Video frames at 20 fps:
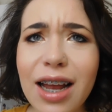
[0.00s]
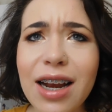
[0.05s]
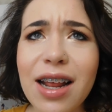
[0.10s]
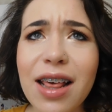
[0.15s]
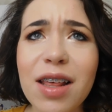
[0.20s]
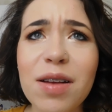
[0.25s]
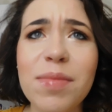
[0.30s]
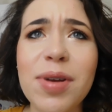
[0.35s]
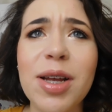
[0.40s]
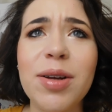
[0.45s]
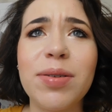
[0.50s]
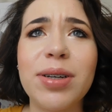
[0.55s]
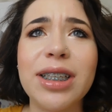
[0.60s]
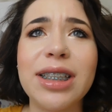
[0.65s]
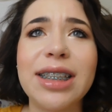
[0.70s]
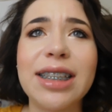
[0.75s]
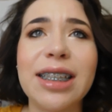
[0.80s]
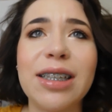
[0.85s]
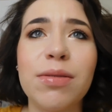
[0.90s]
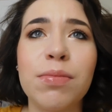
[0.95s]
Another main
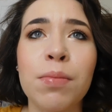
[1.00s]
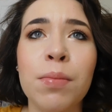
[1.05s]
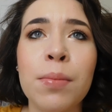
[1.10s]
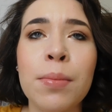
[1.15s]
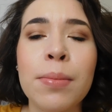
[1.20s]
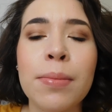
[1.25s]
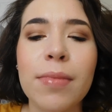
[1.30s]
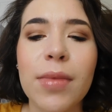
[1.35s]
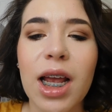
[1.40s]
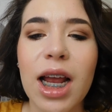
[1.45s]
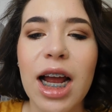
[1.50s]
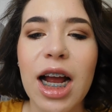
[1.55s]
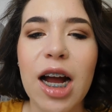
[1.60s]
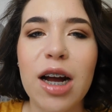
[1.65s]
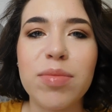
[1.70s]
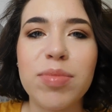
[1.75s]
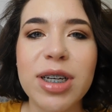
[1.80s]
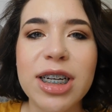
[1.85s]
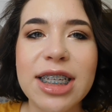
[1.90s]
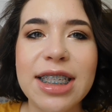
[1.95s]
reason I
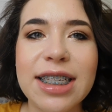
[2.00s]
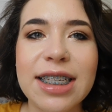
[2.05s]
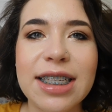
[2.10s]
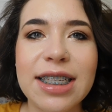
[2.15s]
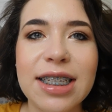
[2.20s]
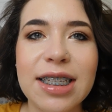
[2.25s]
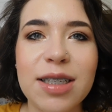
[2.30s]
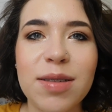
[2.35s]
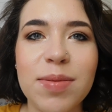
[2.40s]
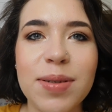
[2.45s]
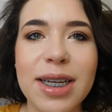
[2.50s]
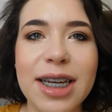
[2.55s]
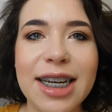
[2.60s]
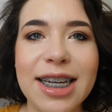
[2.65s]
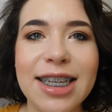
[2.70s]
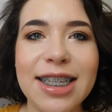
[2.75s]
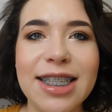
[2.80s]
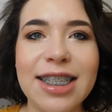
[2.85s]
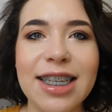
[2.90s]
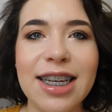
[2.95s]
got braces is
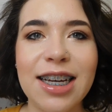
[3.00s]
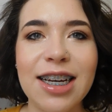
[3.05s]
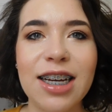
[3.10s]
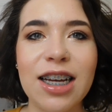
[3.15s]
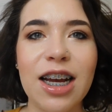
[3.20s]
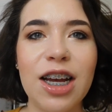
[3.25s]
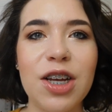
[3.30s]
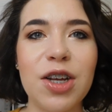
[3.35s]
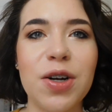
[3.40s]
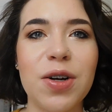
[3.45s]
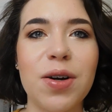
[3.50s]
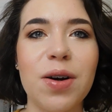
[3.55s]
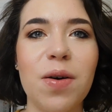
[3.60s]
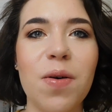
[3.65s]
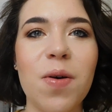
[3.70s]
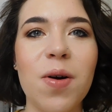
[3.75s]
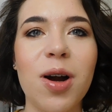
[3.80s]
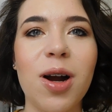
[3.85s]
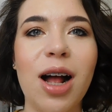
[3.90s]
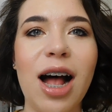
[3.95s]
because your
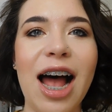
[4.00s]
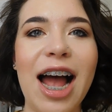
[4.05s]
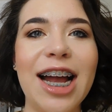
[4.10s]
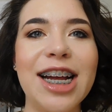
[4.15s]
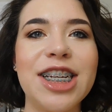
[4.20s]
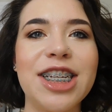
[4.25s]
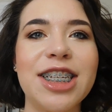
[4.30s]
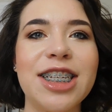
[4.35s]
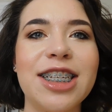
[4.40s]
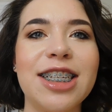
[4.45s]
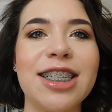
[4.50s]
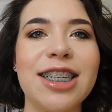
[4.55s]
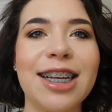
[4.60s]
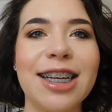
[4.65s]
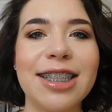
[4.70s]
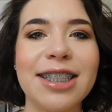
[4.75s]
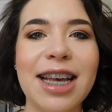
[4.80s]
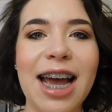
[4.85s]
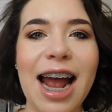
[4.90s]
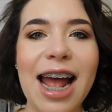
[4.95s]
oral hygiene
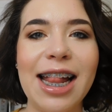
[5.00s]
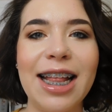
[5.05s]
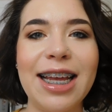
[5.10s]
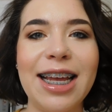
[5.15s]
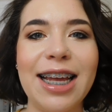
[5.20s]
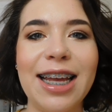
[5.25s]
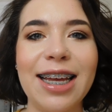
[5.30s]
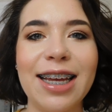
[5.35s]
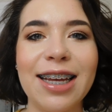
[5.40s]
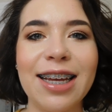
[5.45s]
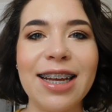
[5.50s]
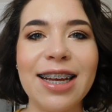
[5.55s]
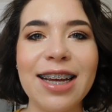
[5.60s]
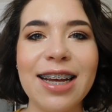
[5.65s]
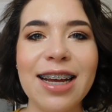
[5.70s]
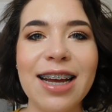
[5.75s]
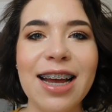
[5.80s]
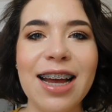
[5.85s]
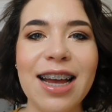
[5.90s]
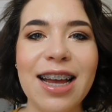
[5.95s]
is highly
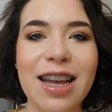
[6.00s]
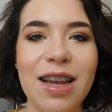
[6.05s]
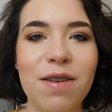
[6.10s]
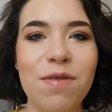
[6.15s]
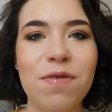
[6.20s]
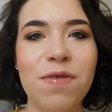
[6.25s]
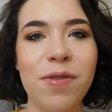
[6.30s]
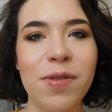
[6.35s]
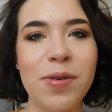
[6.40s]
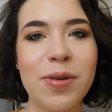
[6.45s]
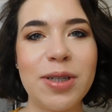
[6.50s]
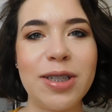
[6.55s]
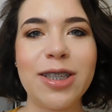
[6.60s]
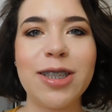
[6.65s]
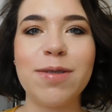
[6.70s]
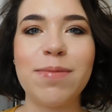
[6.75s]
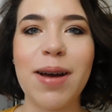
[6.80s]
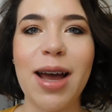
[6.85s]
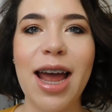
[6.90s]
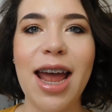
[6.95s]

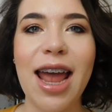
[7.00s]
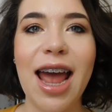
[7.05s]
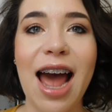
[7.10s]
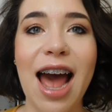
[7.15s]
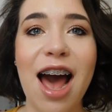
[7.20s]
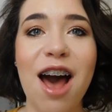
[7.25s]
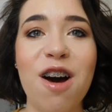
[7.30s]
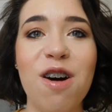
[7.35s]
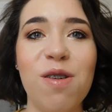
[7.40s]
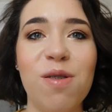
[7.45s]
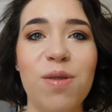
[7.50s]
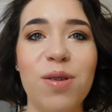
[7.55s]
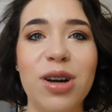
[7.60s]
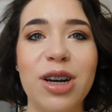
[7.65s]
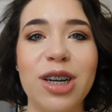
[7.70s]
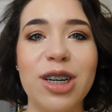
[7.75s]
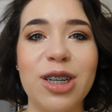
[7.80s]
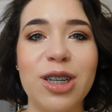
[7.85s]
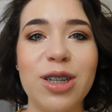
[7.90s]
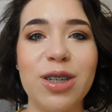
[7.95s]
influenced by how
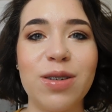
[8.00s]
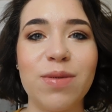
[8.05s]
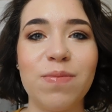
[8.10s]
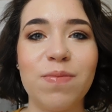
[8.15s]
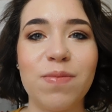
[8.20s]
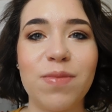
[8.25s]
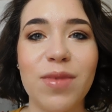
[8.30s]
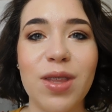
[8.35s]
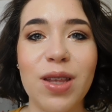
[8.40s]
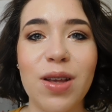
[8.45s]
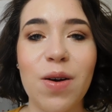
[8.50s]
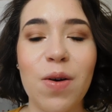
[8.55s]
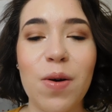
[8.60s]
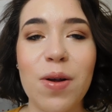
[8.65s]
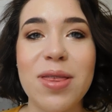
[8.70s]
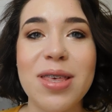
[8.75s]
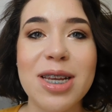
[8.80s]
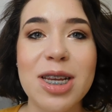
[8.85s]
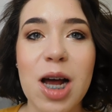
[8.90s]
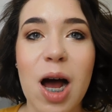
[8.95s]

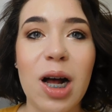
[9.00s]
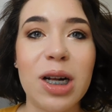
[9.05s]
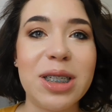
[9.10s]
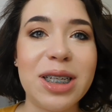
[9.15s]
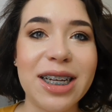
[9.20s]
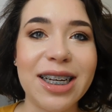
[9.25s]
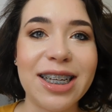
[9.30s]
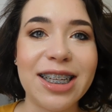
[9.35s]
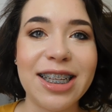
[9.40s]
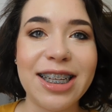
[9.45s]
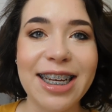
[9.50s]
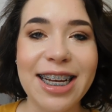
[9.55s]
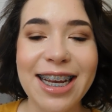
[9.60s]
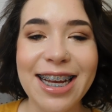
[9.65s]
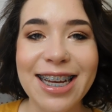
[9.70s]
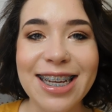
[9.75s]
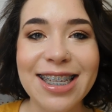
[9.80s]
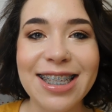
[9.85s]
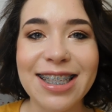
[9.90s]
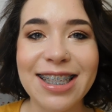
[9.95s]

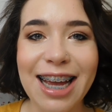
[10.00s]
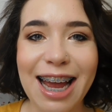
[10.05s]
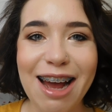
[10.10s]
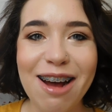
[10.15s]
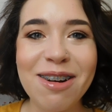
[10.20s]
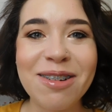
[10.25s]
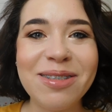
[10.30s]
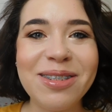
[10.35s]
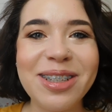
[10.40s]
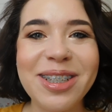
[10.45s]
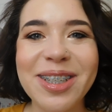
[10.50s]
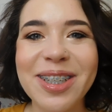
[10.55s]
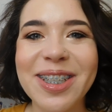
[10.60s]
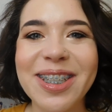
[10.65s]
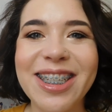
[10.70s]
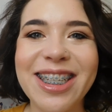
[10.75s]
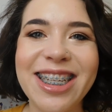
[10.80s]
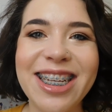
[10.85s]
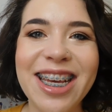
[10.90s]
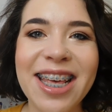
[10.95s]
orthodontically sound your
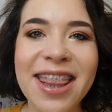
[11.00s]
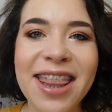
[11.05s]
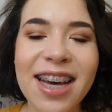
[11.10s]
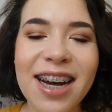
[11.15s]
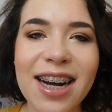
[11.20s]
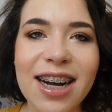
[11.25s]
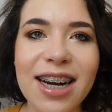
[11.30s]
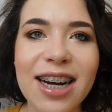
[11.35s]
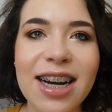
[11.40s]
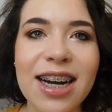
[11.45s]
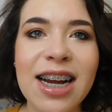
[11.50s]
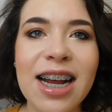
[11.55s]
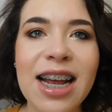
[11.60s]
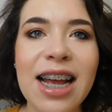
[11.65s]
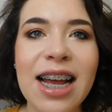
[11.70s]
teeth are.